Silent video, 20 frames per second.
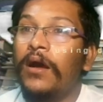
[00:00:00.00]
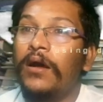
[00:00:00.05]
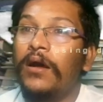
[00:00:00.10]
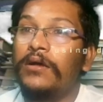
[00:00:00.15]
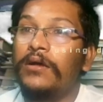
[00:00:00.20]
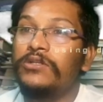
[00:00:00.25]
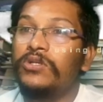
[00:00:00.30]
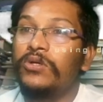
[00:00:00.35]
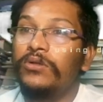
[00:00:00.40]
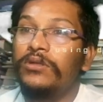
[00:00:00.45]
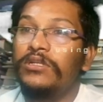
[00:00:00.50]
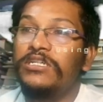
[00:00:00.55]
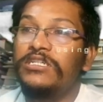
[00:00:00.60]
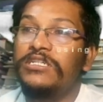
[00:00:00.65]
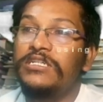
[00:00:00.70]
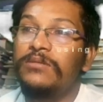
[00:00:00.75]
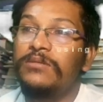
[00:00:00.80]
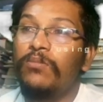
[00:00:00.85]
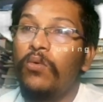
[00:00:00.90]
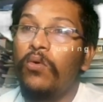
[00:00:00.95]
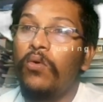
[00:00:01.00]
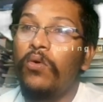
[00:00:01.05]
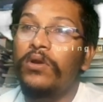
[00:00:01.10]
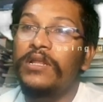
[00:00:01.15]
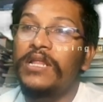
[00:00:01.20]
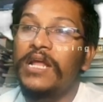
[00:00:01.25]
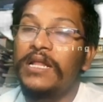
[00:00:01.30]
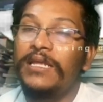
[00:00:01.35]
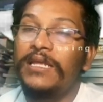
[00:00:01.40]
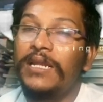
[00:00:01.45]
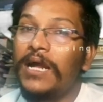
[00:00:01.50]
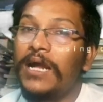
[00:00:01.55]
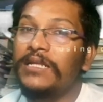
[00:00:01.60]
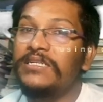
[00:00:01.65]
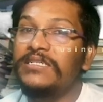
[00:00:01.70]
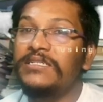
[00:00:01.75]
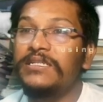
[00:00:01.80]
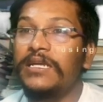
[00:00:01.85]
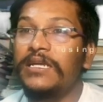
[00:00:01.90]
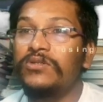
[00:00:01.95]
So this is more than the
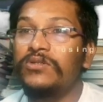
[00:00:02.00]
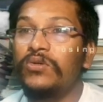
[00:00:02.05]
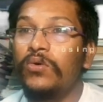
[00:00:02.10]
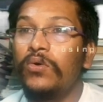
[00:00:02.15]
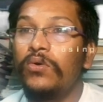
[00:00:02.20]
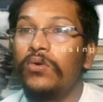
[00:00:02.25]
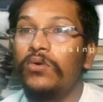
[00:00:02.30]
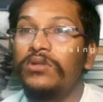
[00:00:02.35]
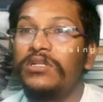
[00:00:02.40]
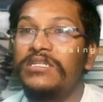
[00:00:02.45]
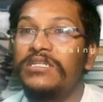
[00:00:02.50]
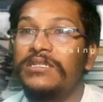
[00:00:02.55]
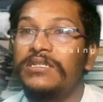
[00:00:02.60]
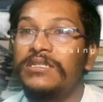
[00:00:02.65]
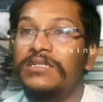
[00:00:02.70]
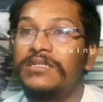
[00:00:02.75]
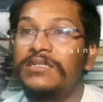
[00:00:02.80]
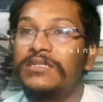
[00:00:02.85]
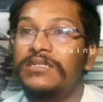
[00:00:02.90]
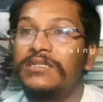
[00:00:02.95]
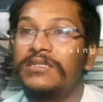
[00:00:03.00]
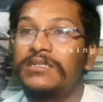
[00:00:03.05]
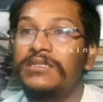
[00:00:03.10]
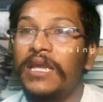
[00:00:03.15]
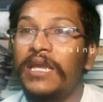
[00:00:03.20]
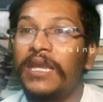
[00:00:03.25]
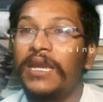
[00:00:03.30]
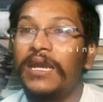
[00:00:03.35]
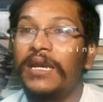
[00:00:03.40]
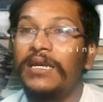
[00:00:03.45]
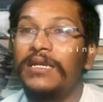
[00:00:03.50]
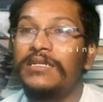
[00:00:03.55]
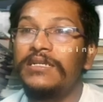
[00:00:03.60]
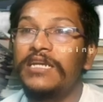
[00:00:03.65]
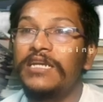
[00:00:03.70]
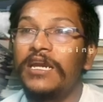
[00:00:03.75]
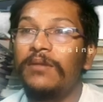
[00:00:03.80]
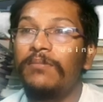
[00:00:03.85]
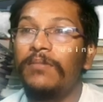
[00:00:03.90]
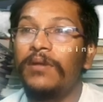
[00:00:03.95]
Rajasthan. So this is second
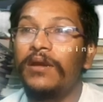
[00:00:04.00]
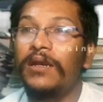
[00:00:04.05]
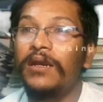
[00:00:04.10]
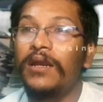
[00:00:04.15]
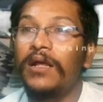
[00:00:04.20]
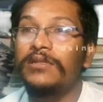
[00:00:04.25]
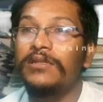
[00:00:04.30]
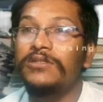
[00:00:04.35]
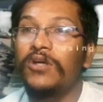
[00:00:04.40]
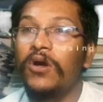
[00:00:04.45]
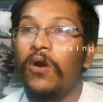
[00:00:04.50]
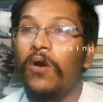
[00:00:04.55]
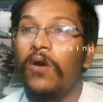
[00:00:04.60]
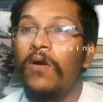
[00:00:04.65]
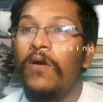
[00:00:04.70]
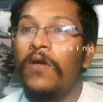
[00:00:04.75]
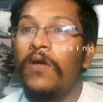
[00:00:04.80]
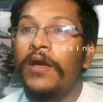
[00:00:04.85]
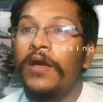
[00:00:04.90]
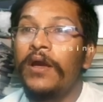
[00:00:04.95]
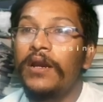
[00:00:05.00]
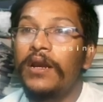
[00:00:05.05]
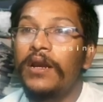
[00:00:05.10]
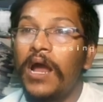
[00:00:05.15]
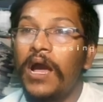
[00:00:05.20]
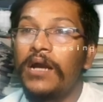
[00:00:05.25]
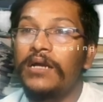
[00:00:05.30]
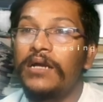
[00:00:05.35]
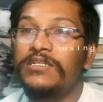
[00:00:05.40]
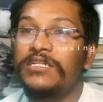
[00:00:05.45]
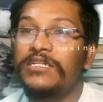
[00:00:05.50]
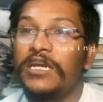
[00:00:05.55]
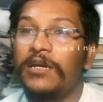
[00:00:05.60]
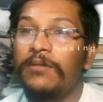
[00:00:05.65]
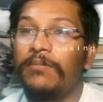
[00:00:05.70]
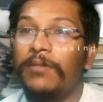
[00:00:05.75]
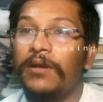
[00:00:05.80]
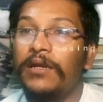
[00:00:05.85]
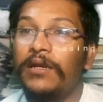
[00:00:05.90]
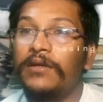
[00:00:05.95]
statement also wrong
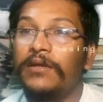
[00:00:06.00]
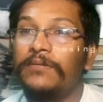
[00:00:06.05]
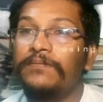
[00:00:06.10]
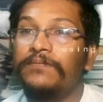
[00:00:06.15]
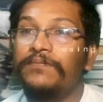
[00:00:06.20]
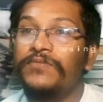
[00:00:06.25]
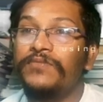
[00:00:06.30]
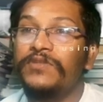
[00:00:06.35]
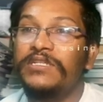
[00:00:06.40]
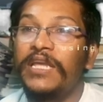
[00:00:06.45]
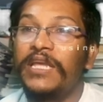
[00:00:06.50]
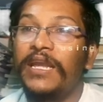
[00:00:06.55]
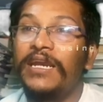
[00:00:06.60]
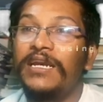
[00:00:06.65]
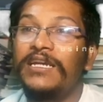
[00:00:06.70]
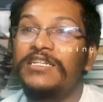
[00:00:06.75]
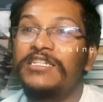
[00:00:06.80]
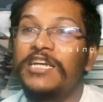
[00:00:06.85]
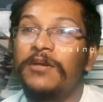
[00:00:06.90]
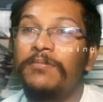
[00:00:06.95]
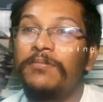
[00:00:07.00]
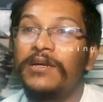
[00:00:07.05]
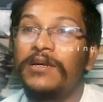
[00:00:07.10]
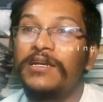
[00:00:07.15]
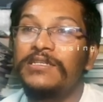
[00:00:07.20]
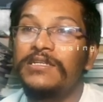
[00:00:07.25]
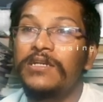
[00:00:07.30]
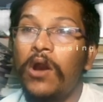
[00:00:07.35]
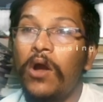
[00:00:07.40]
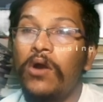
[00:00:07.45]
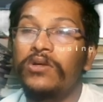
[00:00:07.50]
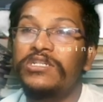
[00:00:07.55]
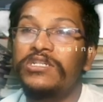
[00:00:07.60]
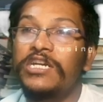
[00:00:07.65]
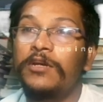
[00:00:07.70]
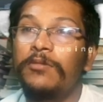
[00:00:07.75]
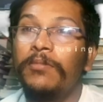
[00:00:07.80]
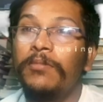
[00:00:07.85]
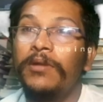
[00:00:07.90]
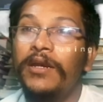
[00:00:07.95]
statement. Second statement is wrong
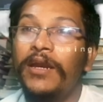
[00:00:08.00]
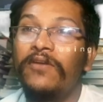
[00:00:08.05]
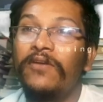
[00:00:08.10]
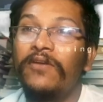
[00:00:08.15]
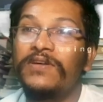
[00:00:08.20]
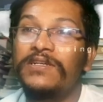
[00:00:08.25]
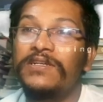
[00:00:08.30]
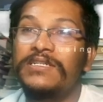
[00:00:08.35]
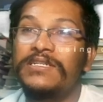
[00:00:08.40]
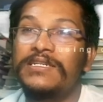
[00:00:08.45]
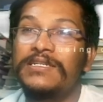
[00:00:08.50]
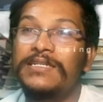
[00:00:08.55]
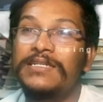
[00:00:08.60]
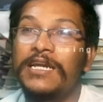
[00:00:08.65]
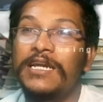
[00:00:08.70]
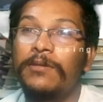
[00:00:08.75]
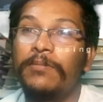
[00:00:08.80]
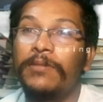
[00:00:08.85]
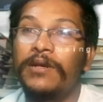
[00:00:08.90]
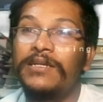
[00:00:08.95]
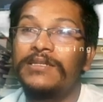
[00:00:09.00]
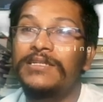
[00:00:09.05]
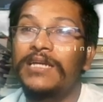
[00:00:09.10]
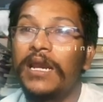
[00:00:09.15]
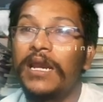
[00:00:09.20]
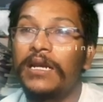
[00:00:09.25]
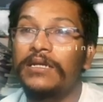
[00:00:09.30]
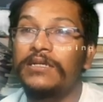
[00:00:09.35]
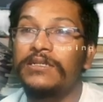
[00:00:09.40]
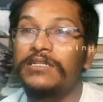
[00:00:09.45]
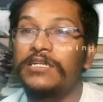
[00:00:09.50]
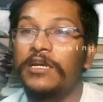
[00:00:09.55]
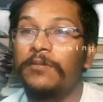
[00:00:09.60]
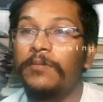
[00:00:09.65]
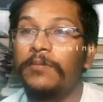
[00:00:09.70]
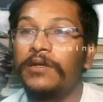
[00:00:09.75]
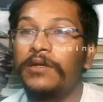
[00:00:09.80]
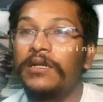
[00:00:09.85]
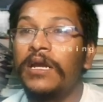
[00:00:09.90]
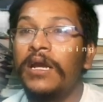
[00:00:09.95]
statement and first statement is correct
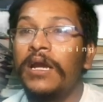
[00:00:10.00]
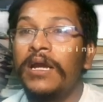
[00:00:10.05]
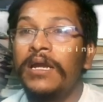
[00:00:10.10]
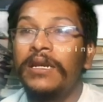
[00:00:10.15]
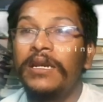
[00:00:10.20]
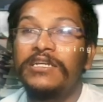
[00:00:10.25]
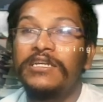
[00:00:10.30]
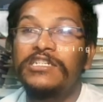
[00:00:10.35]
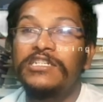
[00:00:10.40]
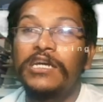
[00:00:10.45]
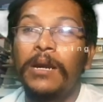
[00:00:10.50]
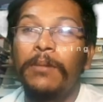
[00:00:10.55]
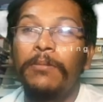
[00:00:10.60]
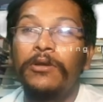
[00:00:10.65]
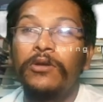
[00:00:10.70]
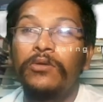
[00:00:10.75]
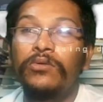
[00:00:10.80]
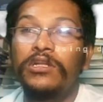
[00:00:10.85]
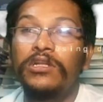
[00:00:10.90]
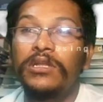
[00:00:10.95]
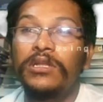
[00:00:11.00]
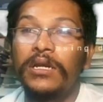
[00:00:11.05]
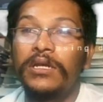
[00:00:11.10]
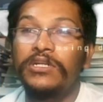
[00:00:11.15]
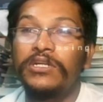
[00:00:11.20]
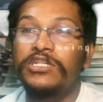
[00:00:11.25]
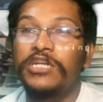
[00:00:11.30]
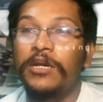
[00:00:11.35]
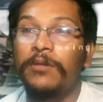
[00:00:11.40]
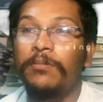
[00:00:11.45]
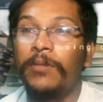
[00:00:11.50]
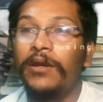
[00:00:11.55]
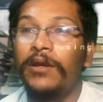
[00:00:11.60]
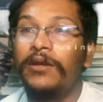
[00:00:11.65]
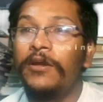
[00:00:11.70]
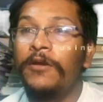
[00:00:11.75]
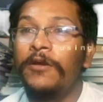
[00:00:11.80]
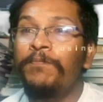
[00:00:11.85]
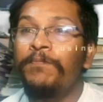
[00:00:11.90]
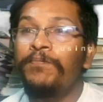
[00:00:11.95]
statement. Next, coming to the third statement,
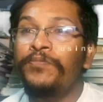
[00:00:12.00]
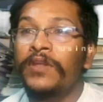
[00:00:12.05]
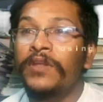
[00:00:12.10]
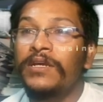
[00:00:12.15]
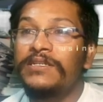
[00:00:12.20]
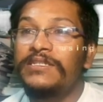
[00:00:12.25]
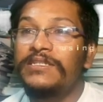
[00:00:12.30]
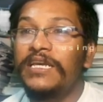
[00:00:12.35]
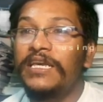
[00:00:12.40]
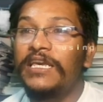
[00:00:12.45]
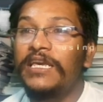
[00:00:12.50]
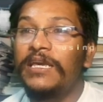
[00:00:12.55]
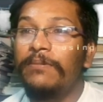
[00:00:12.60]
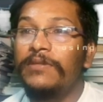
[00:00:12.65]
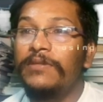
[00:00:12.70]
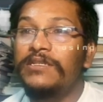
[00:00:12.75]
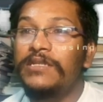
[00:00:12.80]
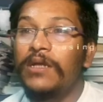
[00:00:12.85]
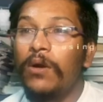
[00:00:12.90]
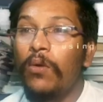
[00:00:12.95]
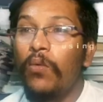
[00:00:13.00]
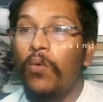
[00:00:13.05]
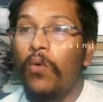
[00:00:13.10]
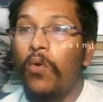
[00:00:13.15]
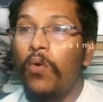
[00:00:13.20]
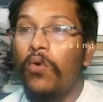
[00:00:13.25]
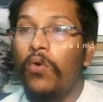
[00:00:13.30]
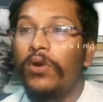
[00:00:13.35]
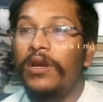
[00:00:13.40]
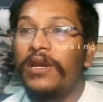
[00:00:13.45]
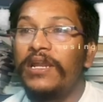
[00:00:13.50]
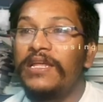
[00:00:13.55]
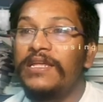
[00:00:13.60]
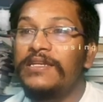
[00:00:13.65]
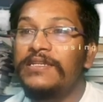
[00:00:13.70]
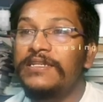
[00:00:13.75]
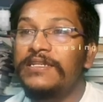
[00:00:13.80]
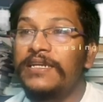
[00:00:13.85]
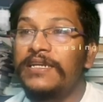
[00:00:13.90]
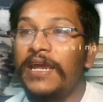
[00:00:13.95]
Sikkim is the only
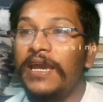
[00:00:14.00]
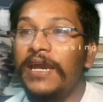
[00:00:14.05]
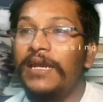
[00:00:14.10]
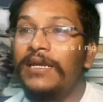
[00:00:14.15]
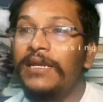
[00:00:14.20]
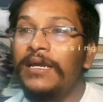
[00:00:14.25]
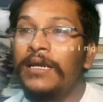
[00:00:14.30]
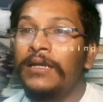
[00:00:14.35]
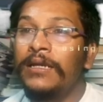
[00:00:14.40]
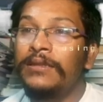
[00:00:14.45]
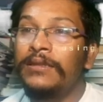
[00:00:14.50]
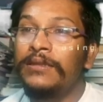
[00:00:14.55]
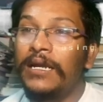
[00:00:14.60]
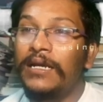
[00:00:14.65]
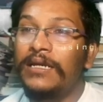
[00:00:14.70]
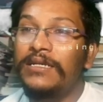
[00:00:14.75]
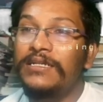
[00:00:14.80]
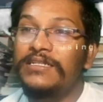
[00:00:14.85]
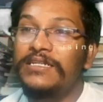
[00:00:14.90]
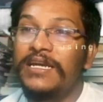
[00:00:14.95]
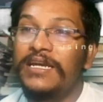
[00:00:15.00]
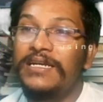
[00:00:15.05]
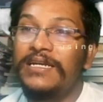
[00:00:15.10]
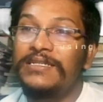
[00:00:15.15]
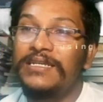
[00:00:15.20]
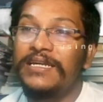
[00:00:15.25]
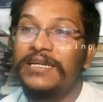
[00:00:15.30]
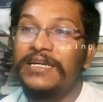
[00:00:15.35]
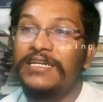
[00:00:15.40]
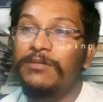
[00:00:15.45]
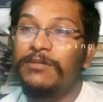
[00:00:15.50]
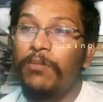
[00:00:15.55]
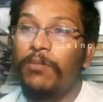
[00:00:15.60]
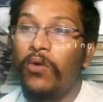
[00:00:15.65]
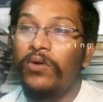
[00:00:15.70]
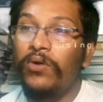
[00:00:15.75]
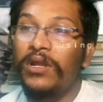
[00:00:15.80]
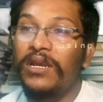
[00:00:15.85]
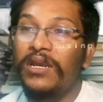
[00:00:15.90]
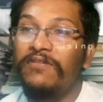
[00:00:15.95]
state that shares its
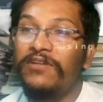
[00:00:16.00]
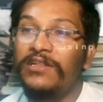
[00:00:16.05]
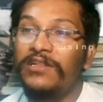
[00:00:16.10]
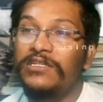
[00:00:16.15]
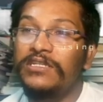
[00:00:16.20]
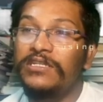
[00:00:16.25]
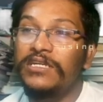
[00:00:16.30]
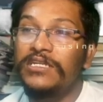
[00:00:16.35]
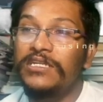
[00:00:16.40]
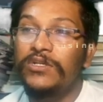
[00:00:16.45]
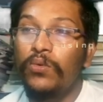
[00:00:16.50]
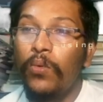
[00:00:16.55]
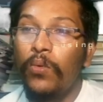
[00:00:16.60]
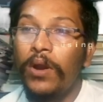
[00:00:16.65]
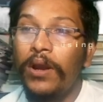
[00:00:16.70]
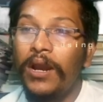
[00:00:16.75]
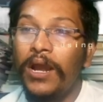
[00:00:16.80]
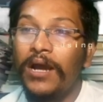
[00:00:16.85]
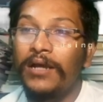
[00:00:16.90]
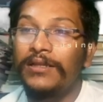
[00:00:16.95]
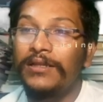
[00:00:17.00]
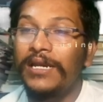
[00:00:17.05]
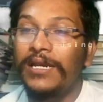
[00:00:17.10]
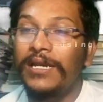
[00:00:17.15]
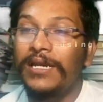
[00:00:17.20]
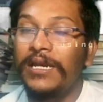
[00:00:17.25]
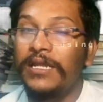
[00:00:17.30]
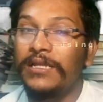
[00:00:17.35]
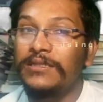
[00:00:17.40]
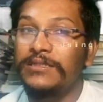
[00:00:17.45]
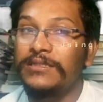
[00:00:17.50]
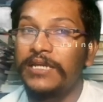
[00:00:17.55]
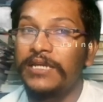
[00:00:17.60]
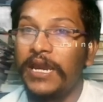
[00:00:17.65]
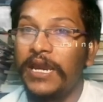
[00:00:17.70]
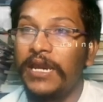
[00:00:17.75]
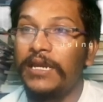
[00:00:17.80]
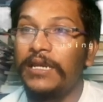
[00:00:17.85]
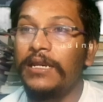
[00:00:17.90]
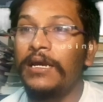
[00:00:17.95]
boundary with just one other Indian
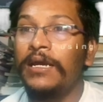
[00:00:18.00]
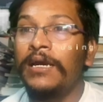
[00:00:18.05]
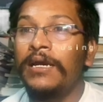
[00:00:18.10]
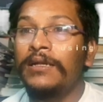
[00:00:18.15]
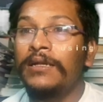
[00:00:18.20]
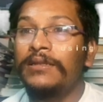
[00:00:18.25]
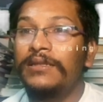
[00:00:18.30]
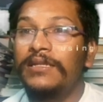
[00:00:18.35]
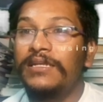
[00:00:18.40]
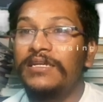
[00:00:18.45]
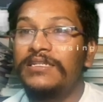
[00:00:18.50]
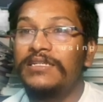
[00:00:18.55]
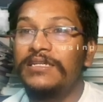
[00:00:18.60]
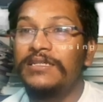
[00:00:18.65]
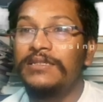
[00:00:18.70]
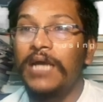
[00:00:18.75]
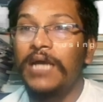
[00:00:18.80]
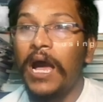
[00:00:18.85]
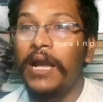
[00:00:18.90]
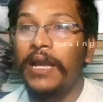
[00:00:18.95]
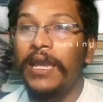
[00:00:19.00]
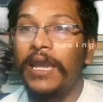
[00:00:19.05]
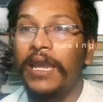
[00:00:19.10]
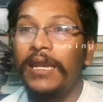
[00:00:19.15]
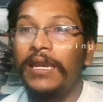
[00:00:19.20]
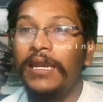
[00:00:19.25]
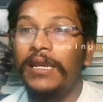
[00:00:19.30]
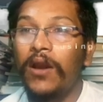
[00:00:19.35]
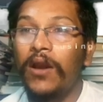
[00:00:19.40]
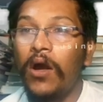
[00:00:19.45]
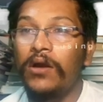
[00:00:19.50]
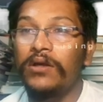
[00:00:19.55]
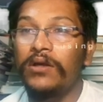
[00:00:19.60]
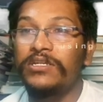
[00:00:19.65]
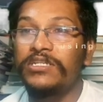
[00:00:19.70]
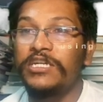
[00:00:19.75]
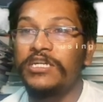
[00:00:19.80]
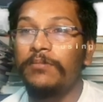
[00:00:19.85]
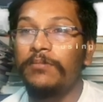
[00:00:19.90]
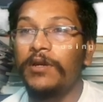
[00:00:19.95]
state. This is again wrong
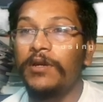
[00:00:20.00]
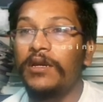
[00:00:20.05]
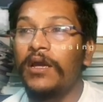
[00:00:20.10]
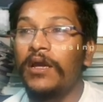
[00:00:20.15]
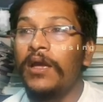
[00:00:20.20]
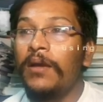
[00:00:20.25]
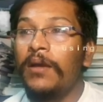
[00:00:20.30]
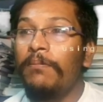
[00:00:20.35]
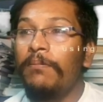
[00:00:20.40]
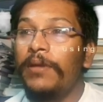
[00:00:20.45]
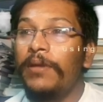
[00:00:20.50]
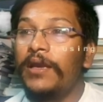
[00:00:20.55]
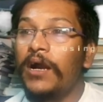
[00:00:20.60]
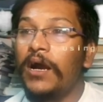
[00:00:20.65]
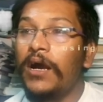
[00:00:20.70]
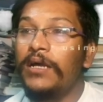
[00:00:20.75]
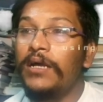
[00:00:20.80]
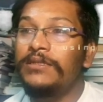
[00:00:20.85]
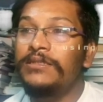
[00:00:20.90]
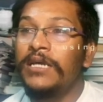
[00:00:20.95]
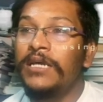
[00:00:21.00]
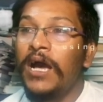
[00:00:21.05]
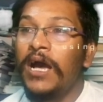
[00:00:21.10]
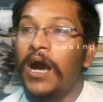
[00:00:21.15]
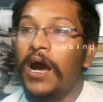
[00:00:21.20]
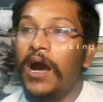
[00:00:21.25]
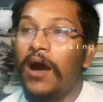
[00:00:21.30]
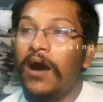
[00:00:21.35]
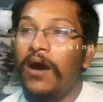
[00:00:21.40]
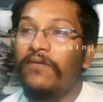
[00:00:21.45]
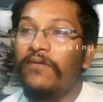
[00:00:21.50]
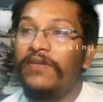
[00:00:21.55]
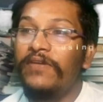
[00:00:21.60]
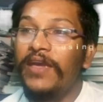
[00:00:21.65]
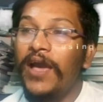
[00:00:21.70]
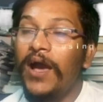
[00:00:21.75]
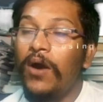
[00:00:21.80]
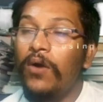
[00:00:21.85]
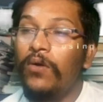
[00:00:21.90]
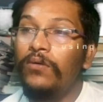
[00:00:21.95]
statement because we
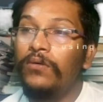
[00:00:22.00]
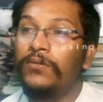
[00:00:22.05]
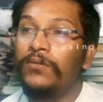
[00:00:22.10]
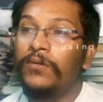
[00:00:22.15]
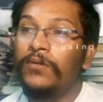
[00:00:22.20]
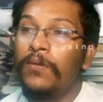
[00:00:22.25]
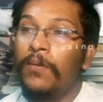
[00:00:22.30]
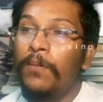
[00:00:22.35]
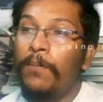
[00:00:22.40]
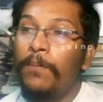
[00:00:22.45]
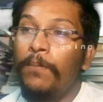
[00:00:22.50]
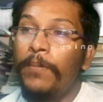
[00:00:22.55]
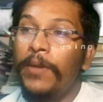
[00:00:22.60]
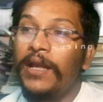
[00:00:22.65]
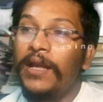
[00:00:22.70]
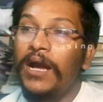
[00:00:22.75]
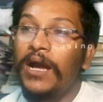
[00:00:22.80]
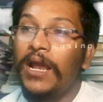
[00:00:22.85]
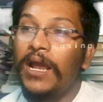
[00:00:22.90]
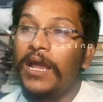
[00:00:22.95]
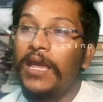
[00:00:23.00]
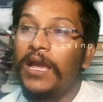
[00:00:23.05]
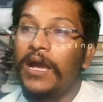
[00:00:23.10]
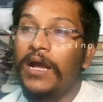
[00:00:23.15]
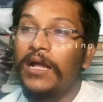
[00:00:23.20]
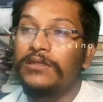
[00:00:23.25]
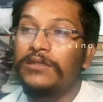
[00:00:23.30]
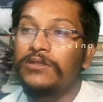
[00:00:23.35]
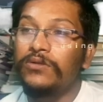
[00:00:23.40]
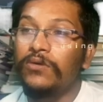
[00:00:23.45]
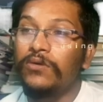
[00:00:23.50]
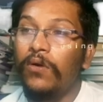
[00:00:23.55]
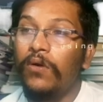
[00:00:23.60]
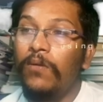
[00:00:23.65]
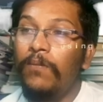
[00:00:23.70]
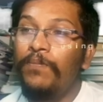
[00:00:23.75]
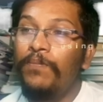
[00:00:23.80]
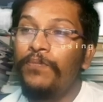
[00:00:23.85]
have Meghalaya also.